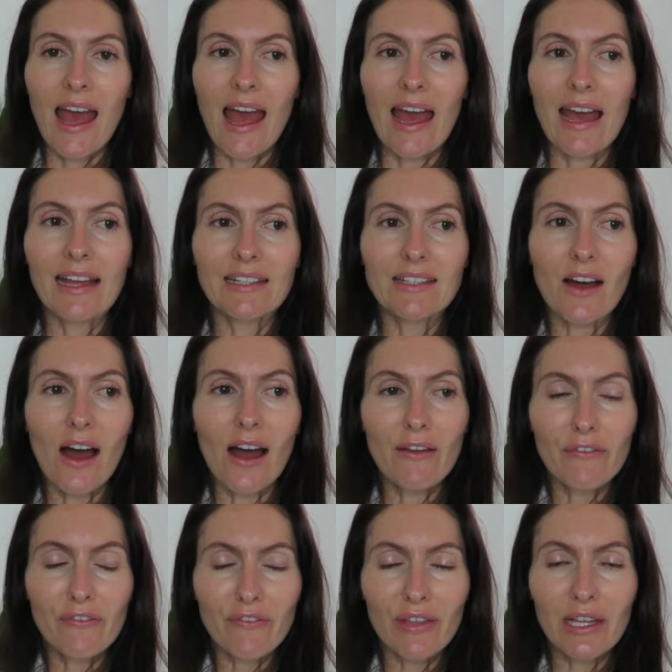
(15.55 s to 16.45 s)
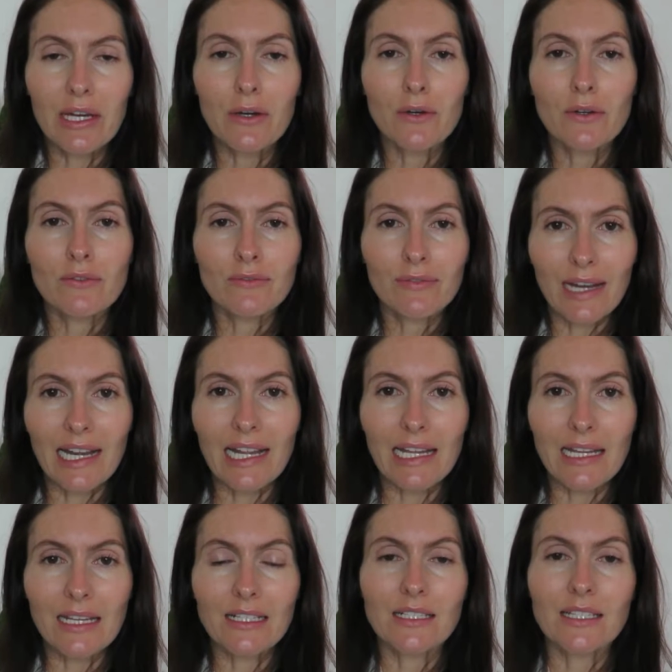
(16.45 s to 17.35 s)
and I feel
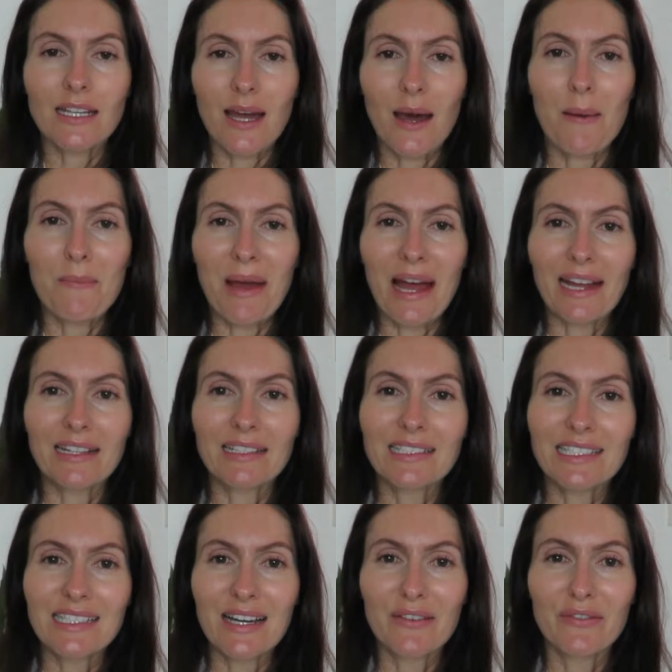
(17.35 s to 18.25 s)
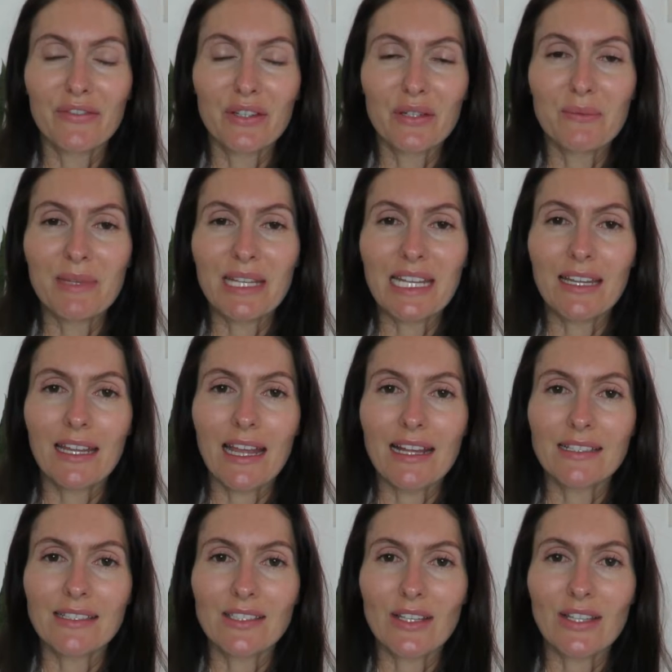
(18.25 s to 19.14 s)
ready to come back and start filming
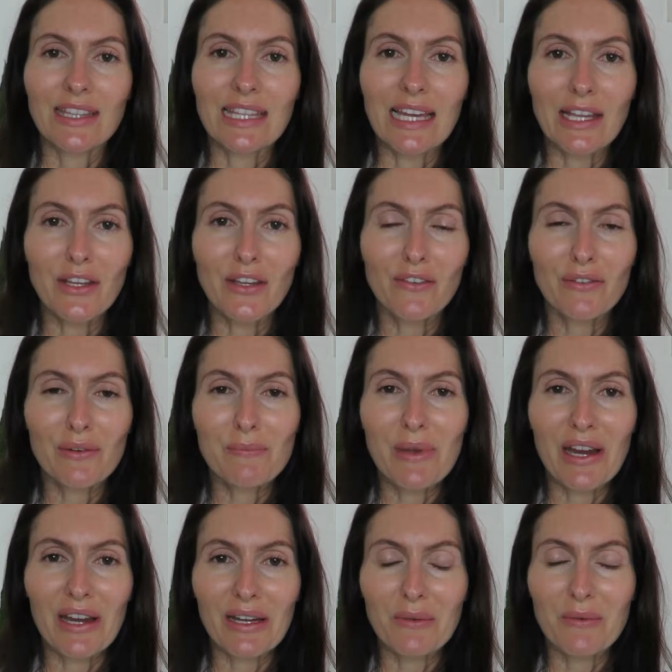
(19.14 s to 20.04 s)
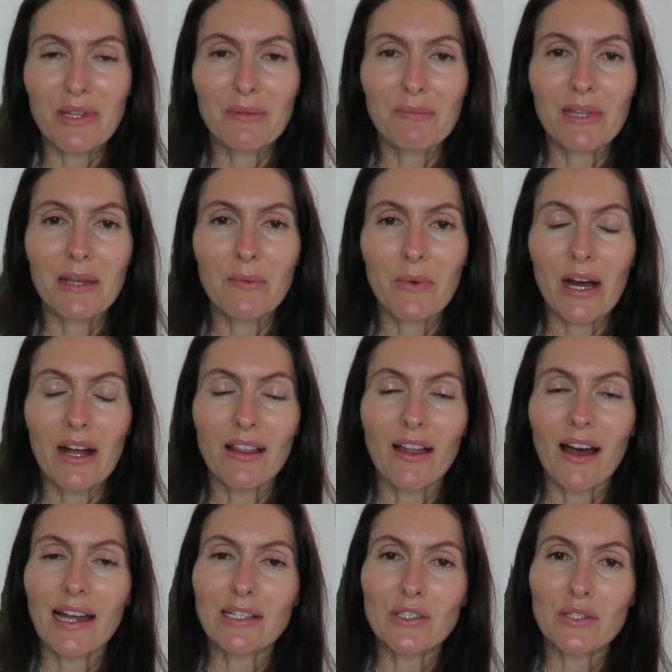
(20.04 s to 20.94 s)
again. So thank you for bearing with me
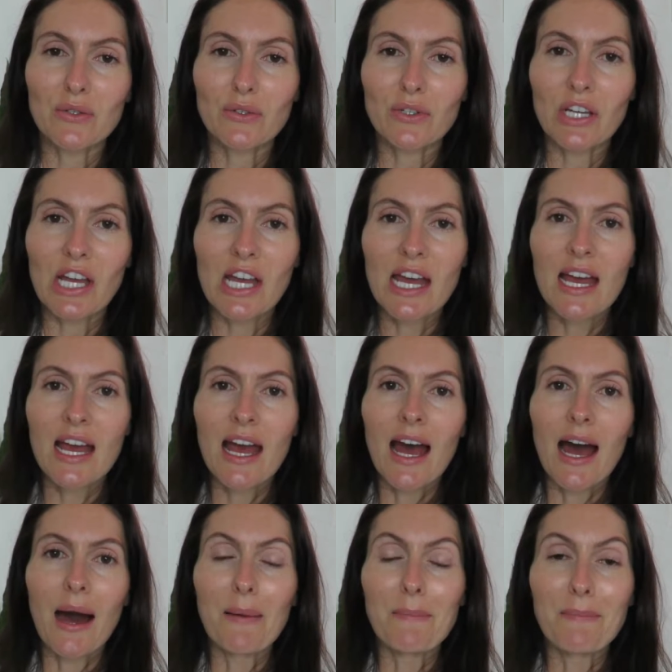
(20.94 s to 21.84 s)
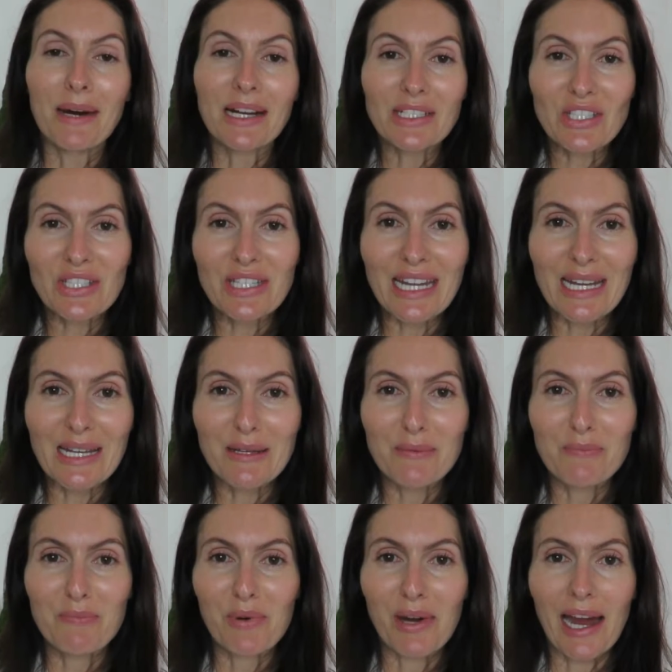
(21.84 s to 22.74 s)
while I took a much
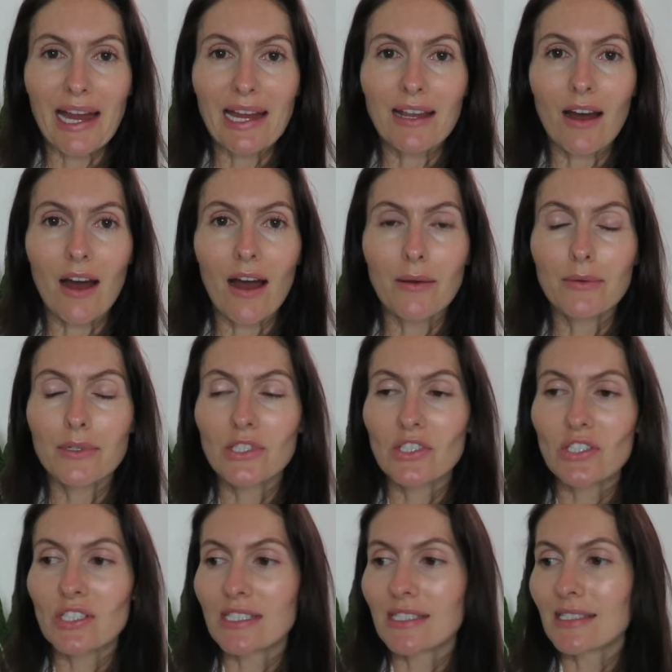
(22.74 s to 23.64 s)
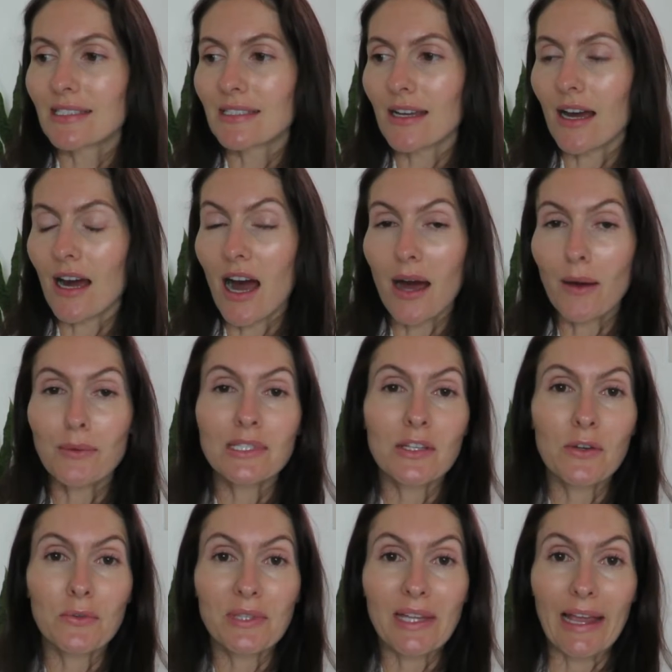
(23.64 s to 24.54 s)
needed break. I was
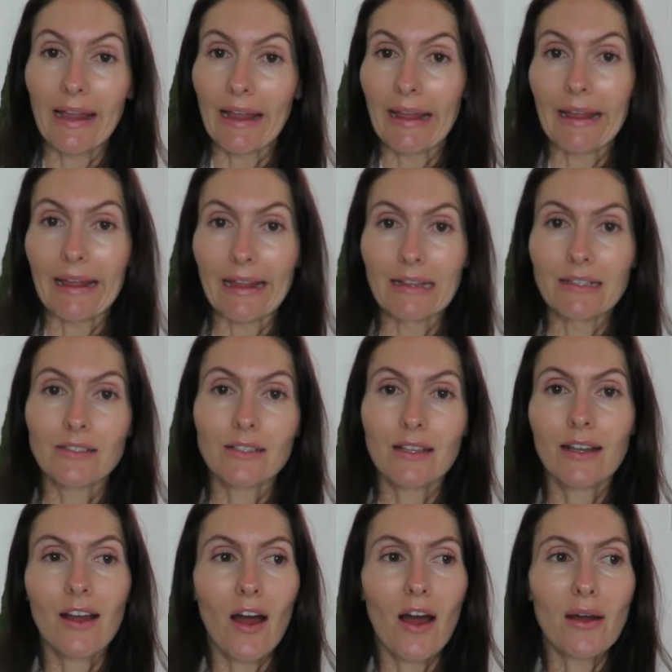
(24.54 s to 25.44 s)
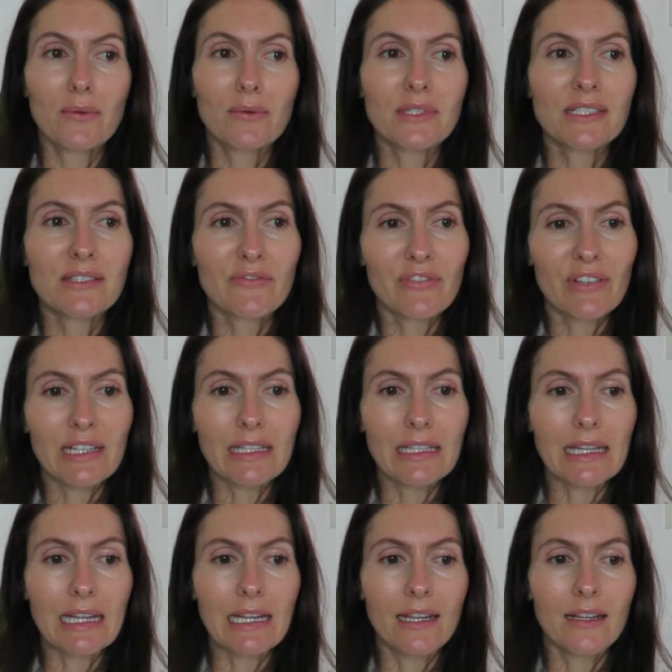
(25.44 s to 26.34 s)
on the edge, like I was
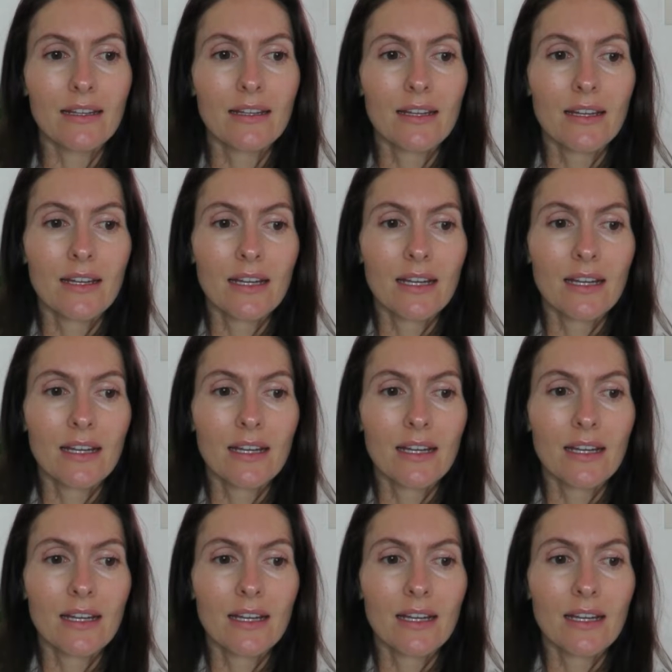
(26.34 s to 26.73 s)
feeling